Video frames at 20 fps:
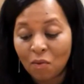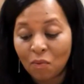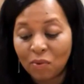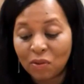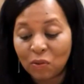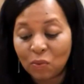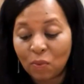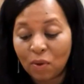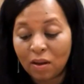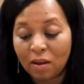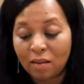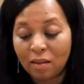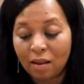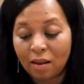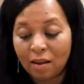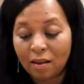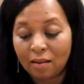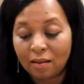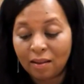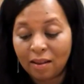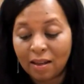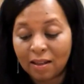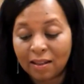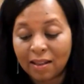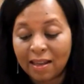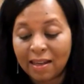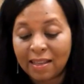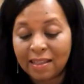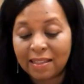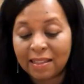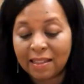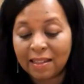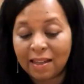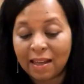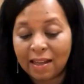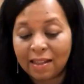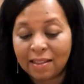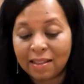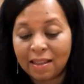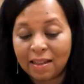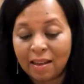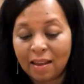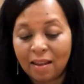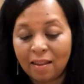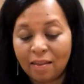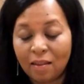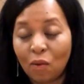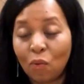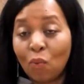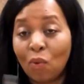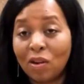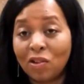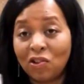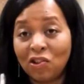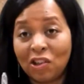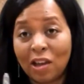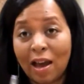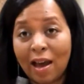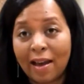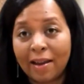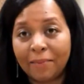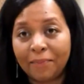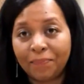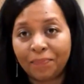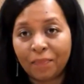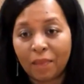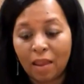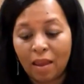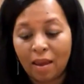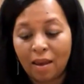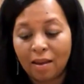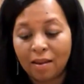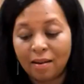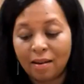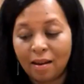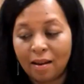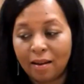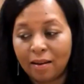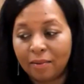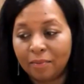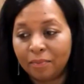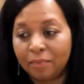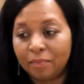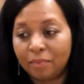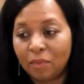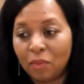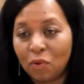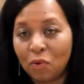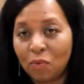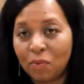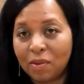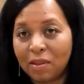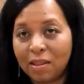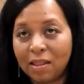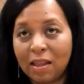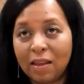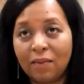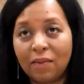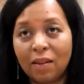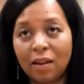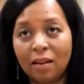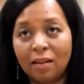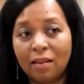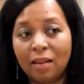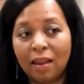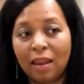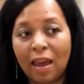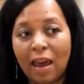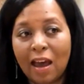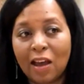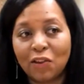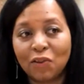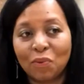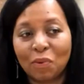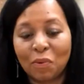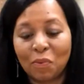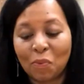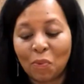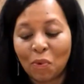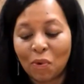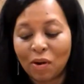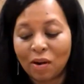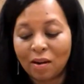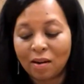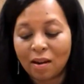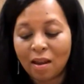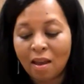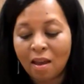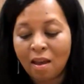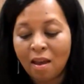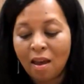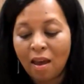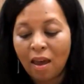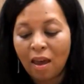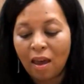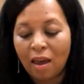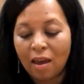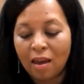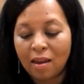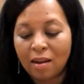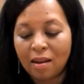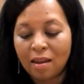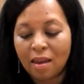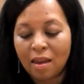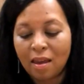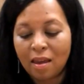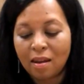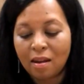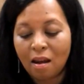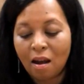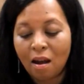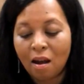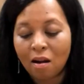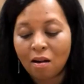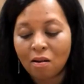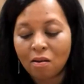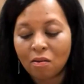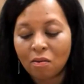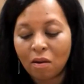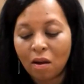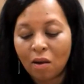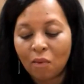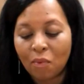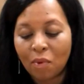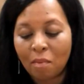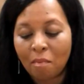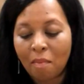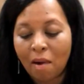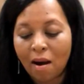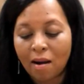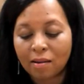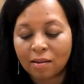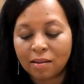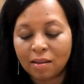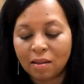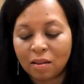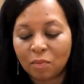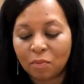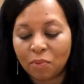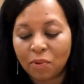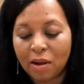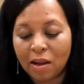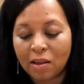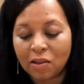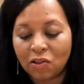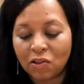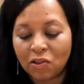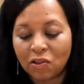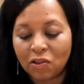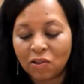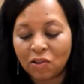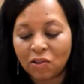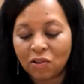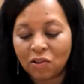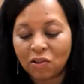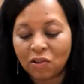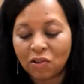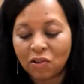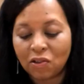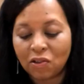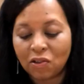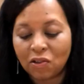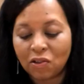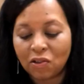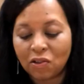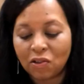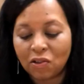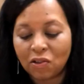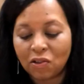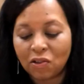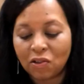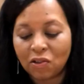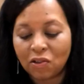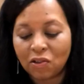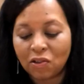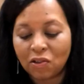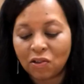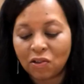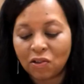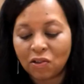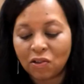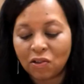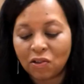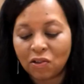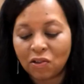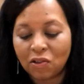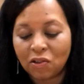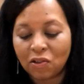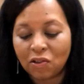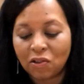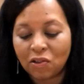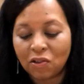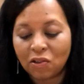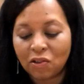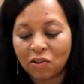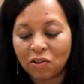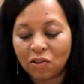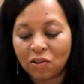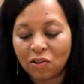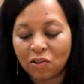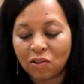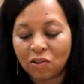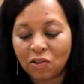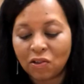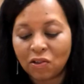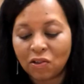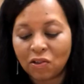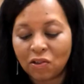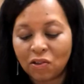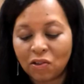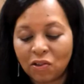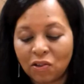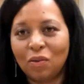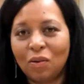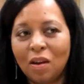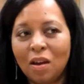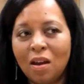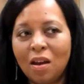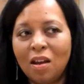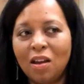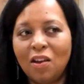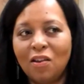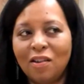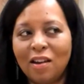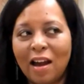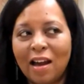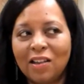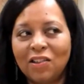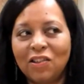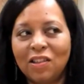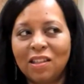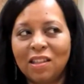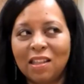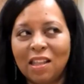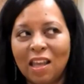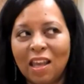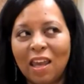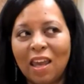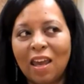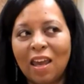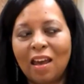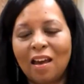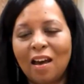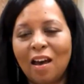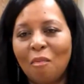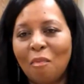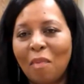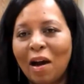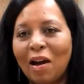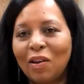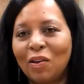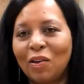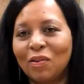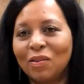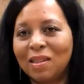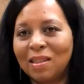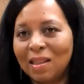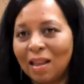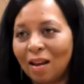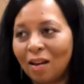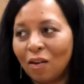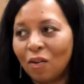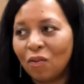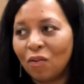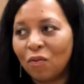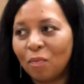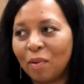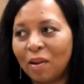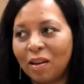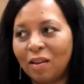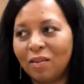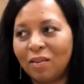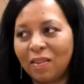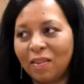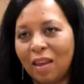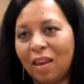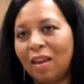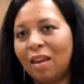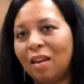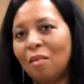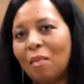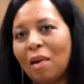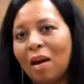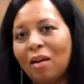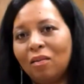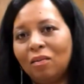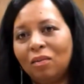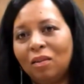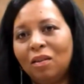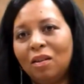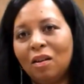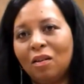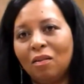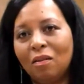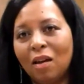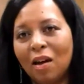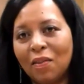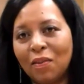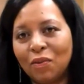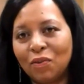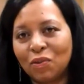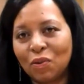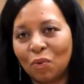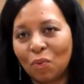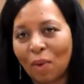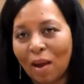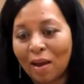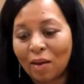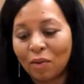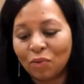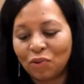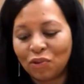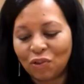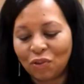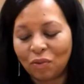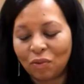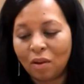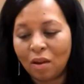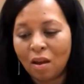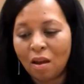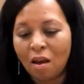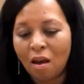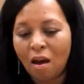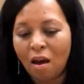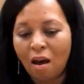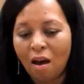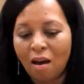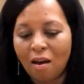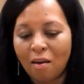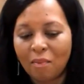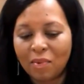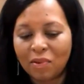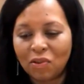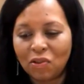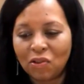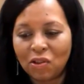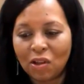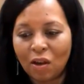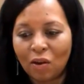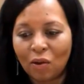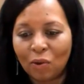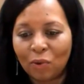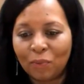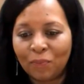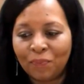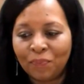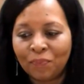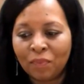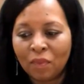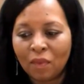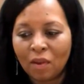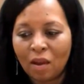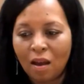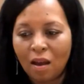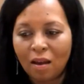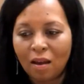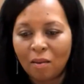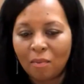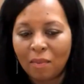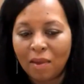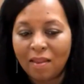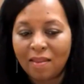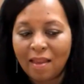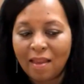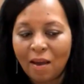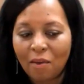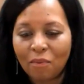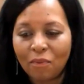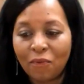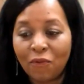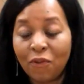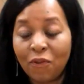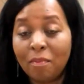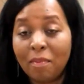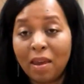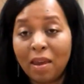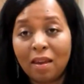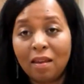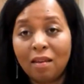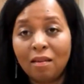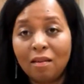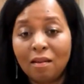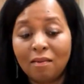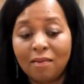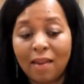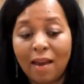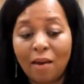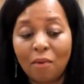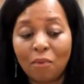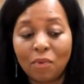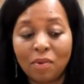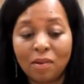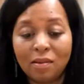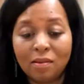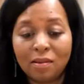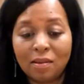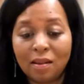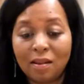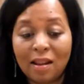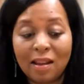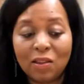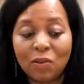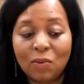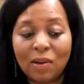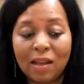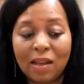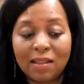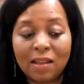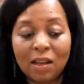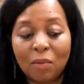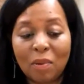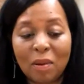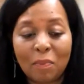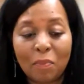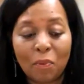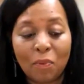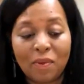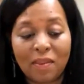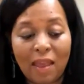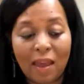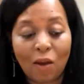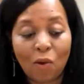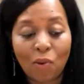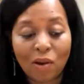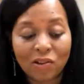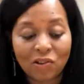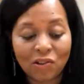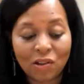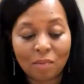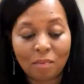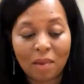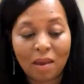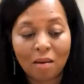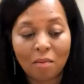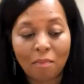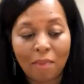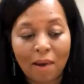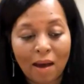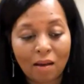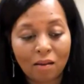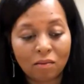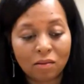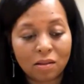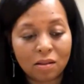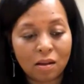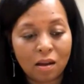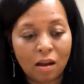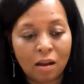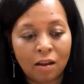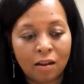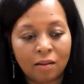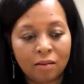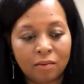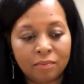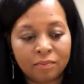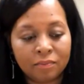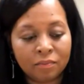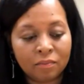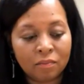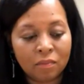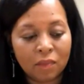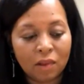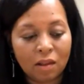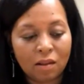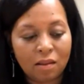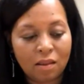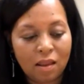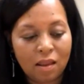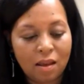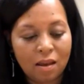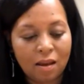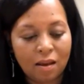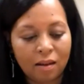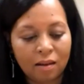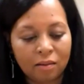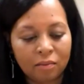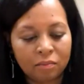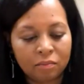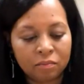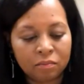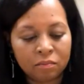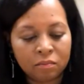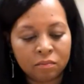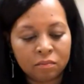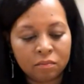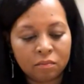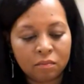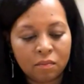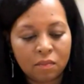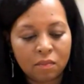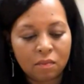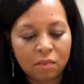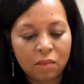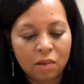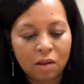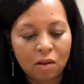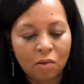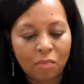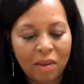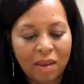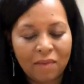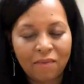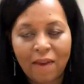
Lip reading: Was one the young lady selected in the one shot and who received the cash reward. And in her remarks to the press, she's like, to me, this is like the most unselfish thing that anyone can do. You're not just thinking about yourself, but you're thinking about, others around you. And that for me, that was, and that's what I tell people when they question me about the, being